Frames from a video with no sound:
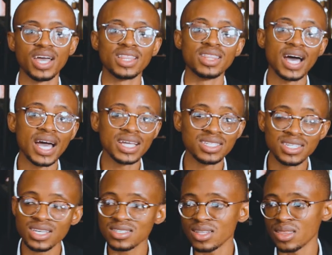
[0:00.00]
Mm. The
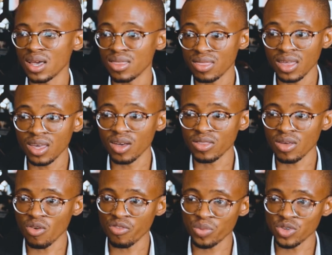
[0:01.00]
ideas that they're thinking
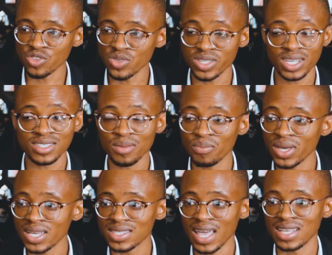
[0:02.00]
of producing is the
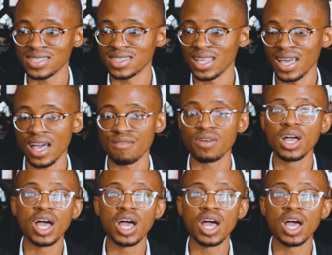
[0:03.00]
biggest asset they have.